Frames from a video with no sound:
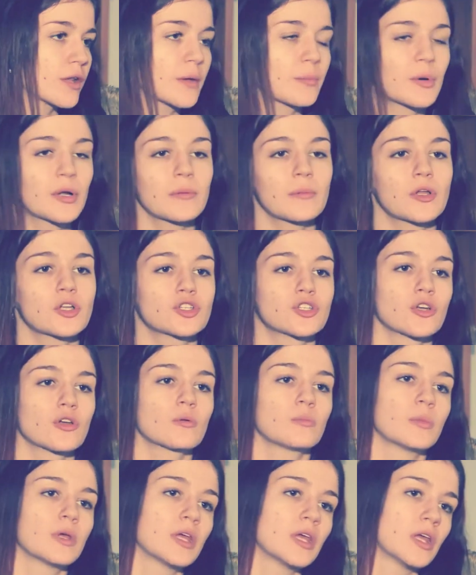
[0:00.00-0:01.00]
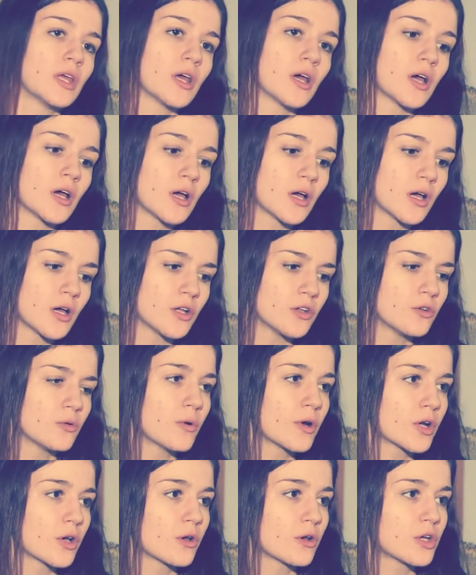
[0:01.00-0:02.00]
pretty much showed me, do you
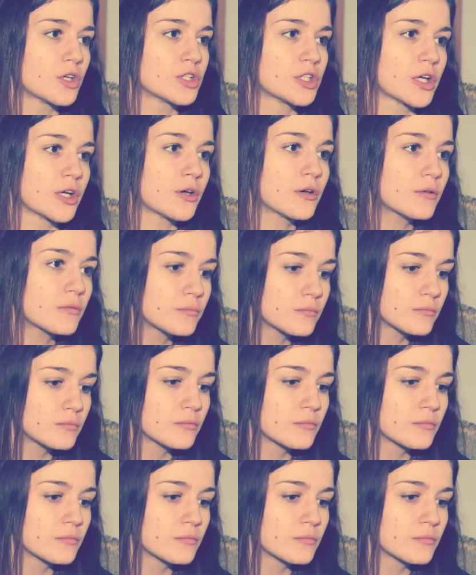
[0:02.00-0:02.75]
want to go to jail